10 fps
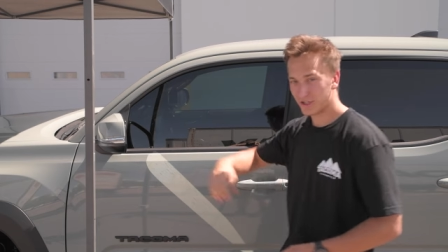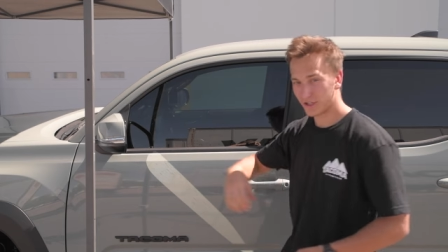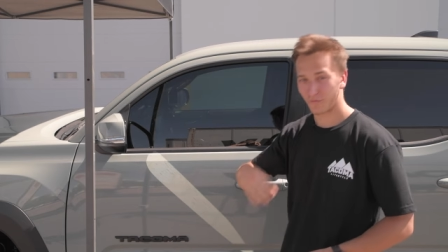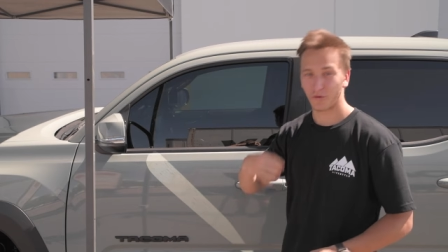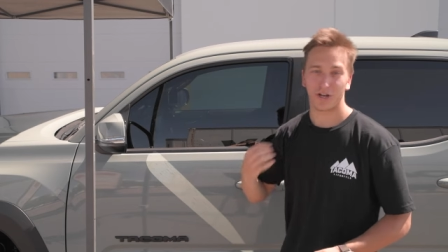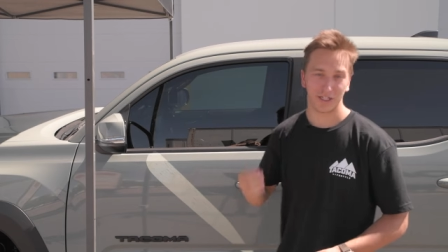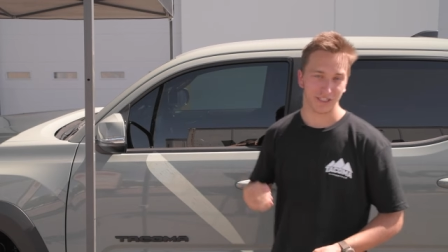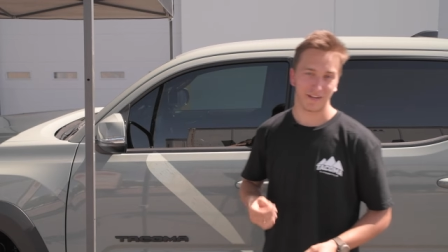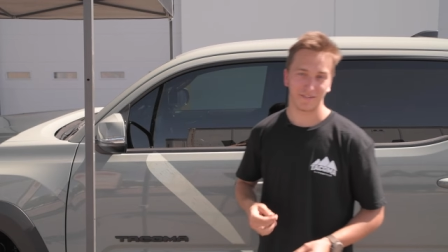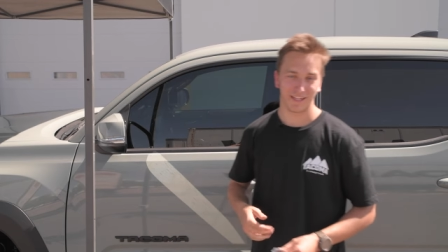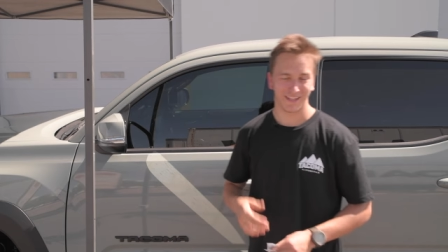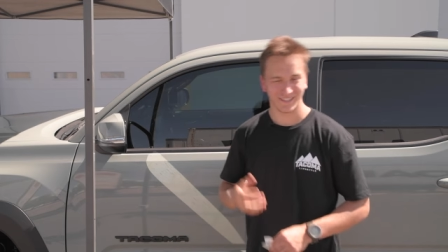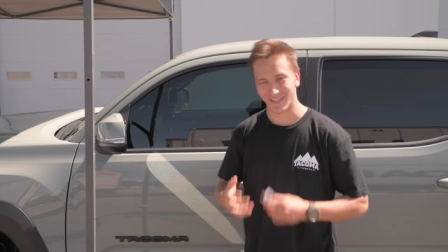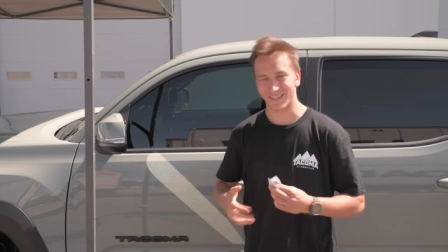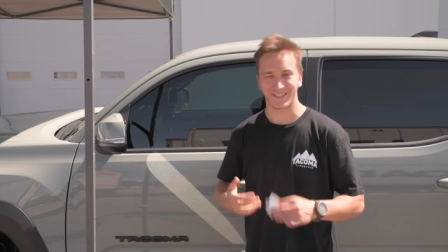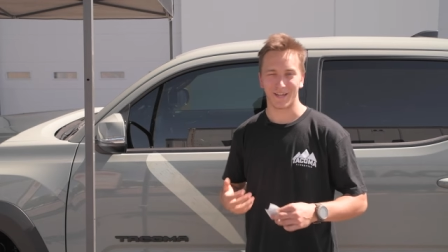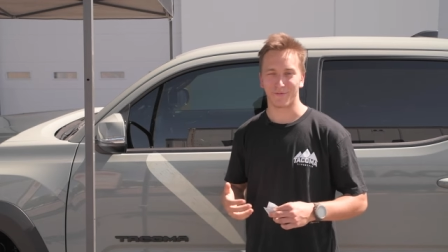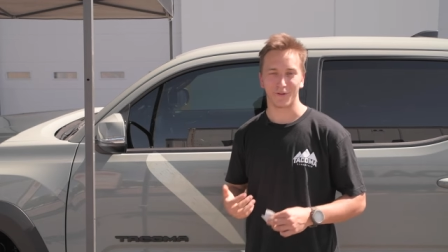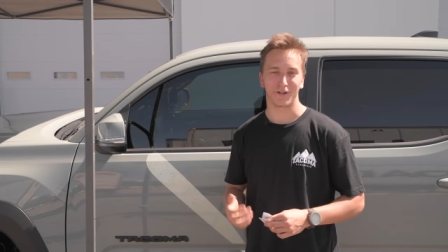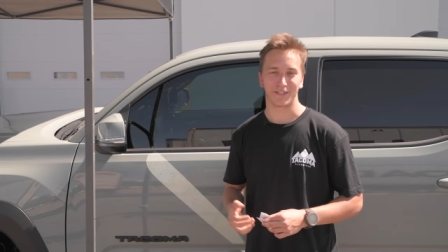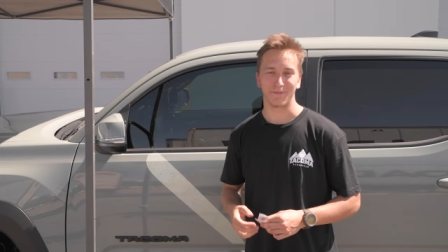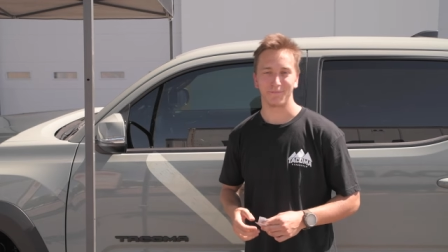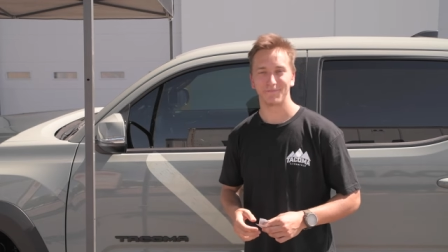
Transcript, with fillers: just for longevity, and it's gonna stay for a long time.